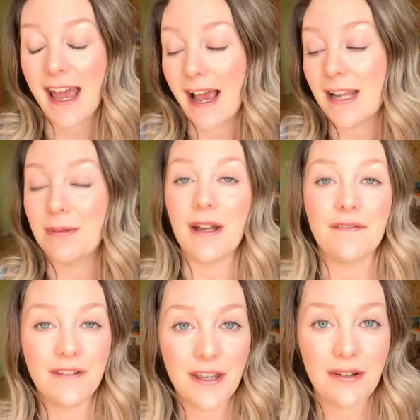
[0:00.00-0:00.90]
And
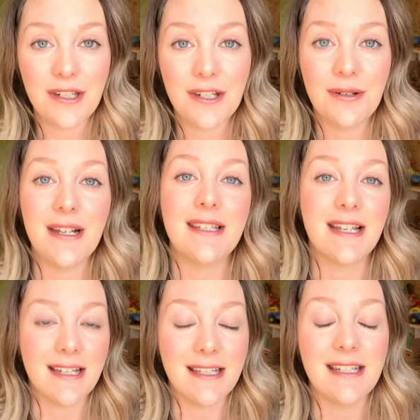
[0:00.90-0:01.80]
without further ado, let's
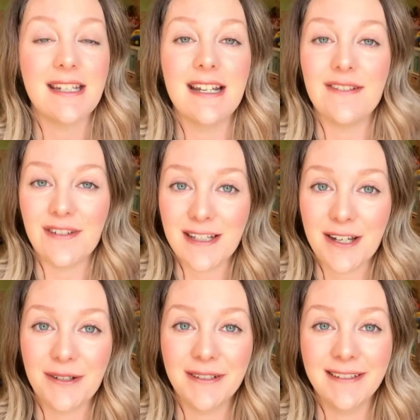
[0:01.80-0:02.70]
get into today's
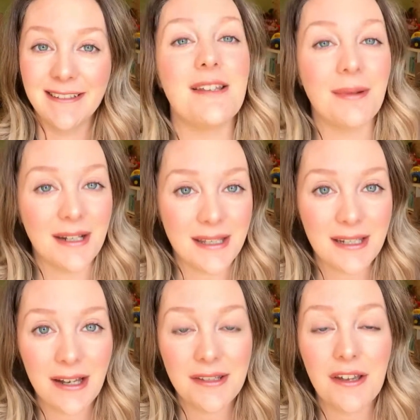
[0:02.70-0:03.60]
video. So we're going to
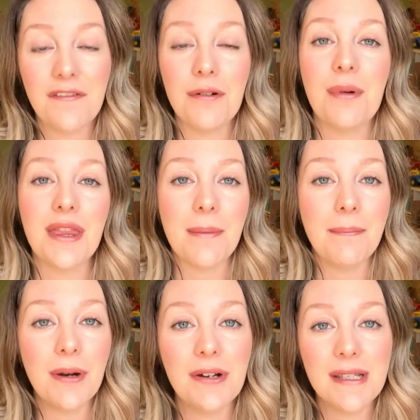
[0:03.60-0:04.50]
start off with
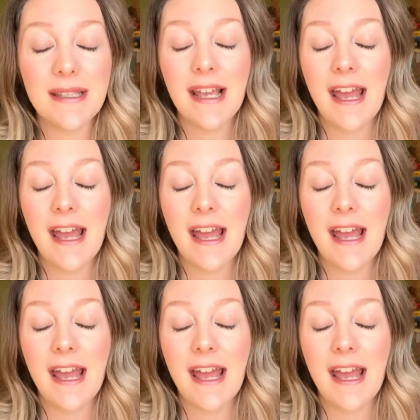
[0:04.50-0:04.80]
books,